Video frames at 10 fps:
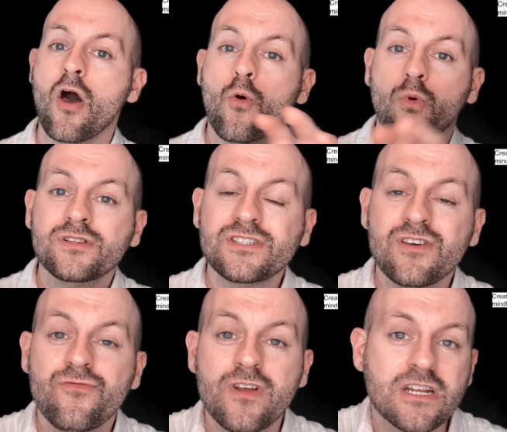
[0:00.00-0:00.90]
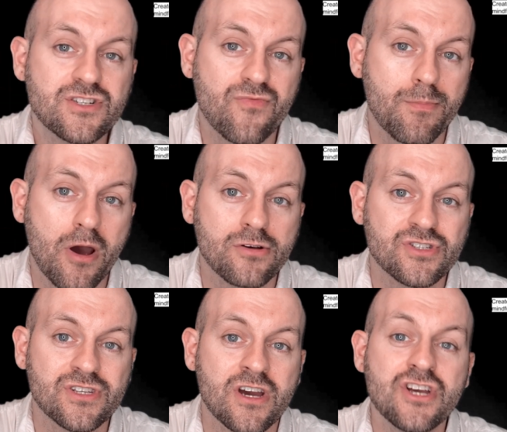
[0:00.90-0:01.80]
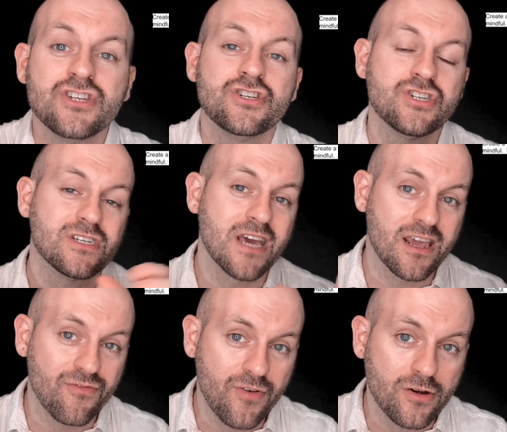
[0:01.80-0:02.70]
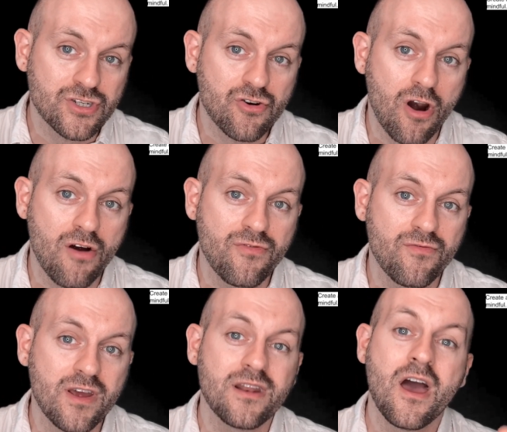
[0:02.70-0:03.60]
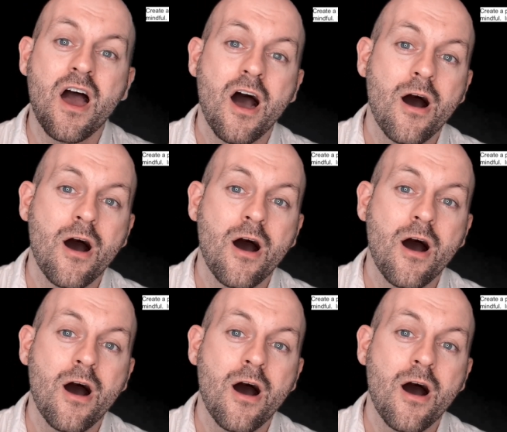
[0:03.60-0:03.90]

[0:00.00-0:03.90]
Once you've finished the poster, you should take a photograph of it,